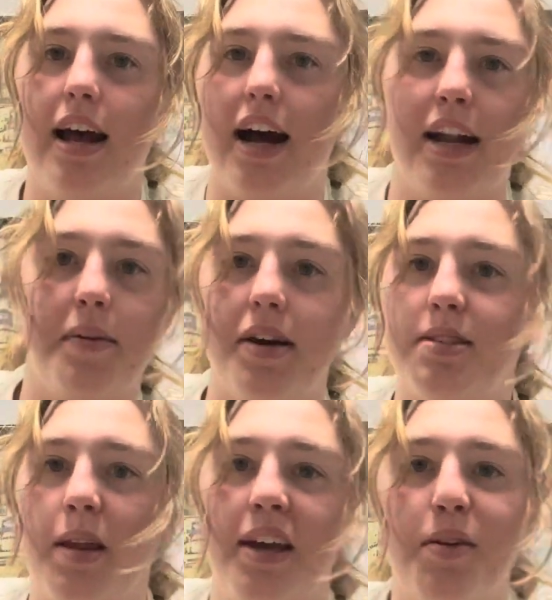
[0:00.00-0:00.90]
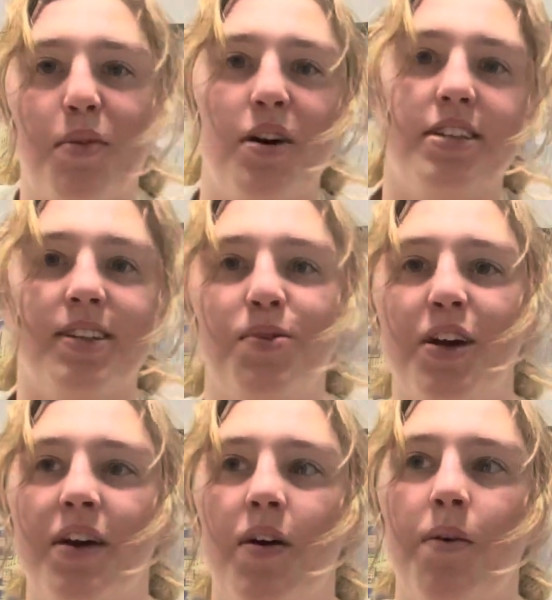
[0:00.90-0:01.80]
Anyways, thank you for watching this
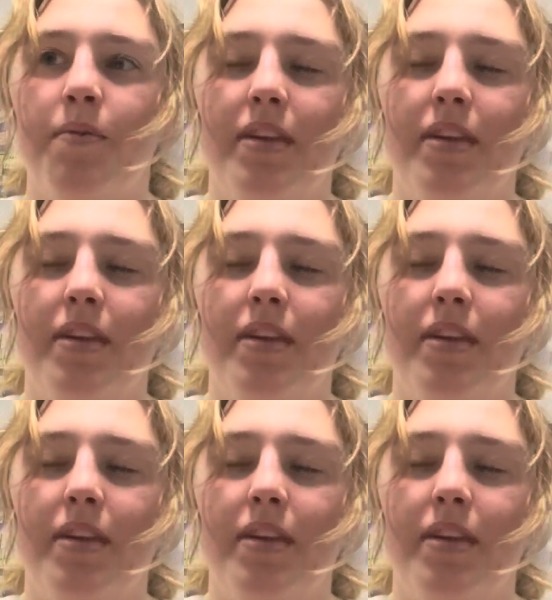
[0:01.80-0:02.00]
video.